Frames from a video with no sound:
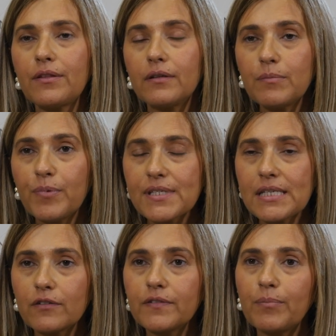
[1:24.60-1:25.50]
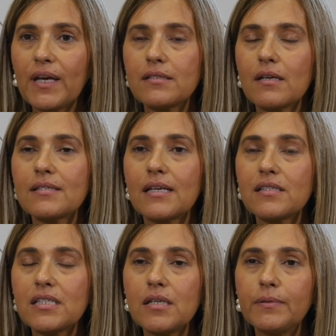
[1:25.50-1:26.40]
30% of the patients
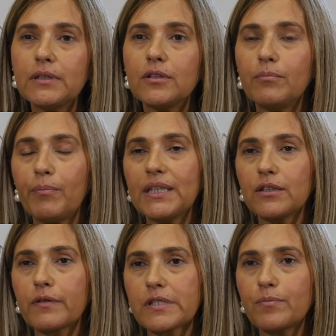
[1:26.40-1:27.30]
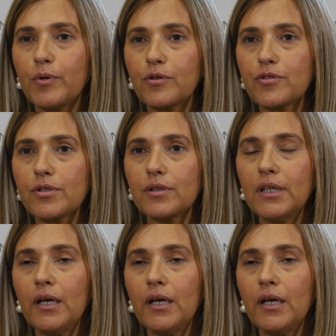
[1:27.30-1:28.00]
achieved complete response.